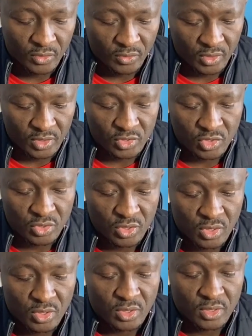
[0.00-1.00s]
this
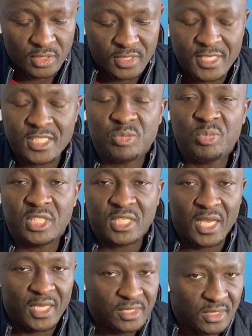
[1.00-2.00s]

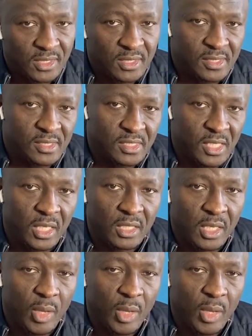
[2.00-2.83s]
transmitter is going to send